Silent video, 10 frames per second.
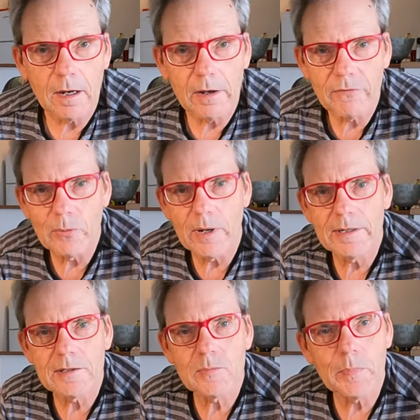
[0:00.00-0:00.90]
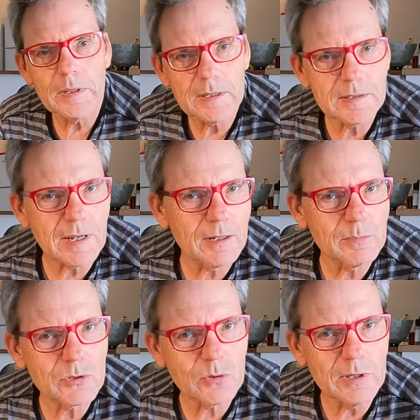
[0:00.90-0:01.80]
Hi everyone, it's Peter
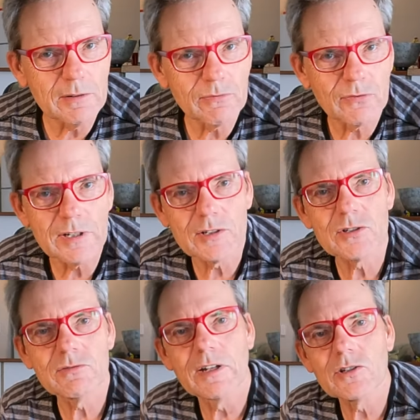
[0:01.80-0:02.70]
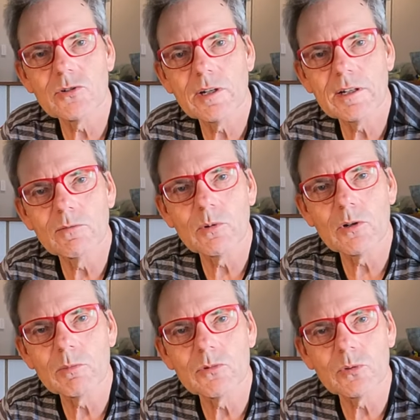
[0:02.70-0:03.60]
Zellum's Griniflix Adventure and
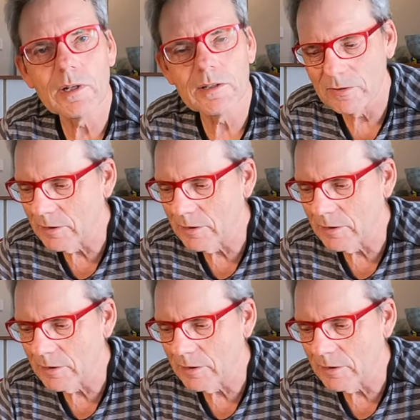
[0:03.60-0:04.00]
welcome to another